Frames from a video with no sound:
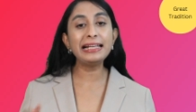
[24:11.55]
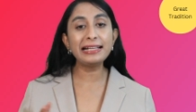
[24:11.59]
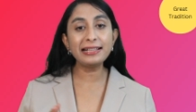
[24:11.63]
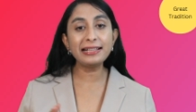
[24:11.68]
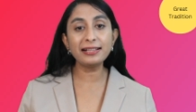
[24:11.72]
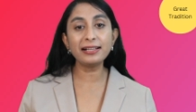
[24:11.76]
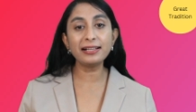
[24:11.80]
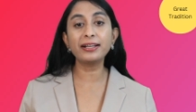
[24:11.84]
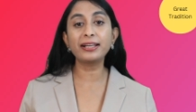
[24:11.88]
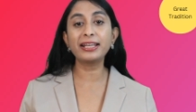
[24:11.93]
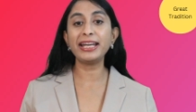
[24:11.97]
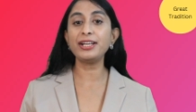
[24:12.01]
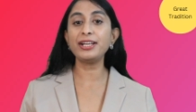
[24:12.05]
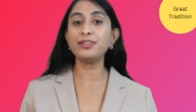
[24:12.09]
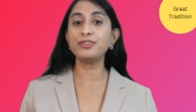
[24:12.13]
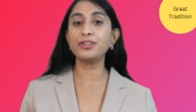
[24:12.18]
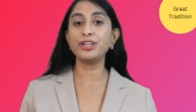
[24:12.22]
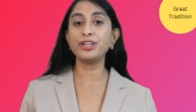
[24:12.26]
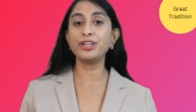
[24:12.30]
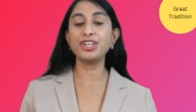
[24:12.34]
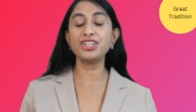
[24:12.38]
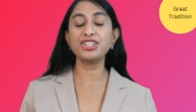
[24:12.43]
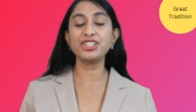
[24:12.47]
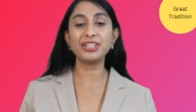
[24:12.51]
great
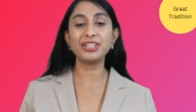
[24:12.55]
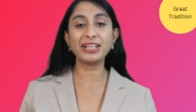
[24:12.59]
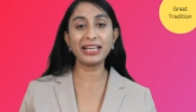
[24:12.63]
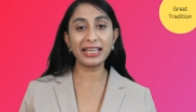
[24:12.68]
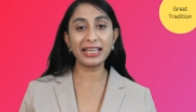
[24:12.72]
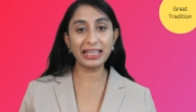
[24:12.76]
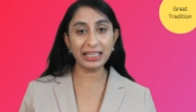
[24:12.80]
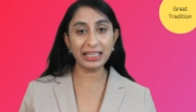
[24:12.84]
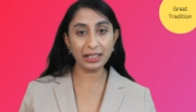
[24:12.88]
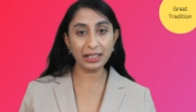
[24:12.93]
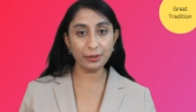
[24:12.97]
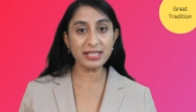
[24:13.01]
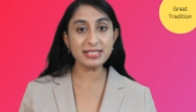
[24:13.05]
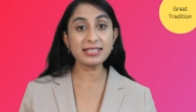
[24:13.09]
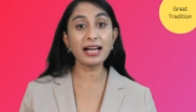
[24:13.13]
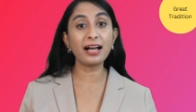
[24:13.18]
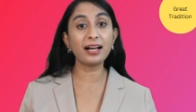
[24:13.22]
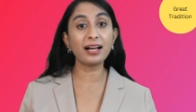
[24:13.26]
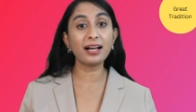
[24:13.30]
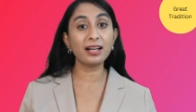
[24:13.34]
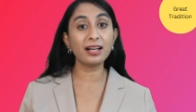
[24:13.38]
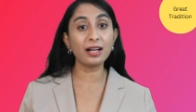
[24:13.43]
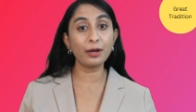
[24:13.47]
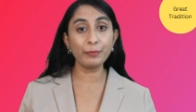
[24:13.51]
tradition elements are
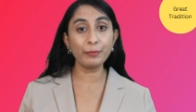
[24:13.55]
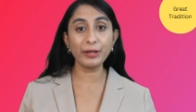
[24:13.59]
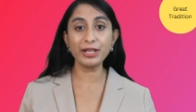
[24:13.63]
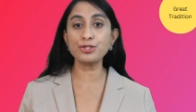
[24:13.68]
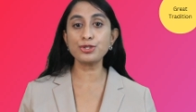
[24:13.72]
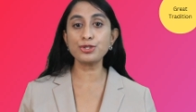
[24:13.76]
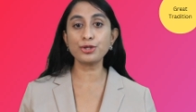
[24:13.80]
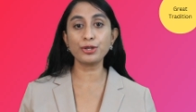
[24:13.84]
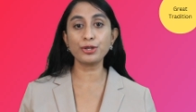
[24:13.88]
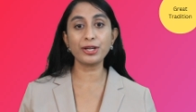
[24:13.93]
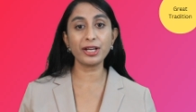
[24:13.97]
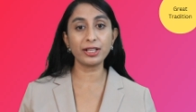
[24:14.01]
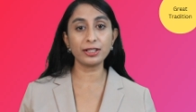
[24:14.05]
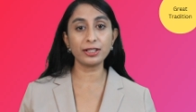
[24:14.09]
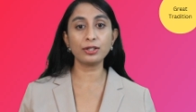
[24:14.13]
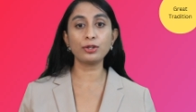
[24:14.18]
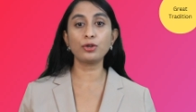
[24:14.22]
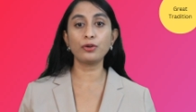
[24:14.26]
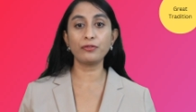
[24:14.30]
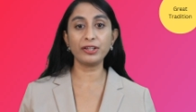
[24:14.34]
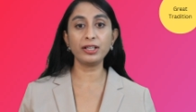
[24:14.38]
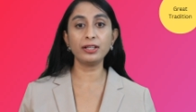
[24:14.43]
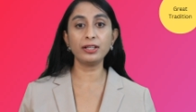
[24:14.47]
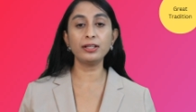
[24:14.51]
coming together over
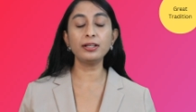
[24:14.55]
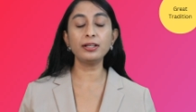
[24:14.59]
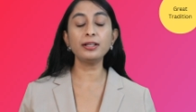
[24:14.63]
here,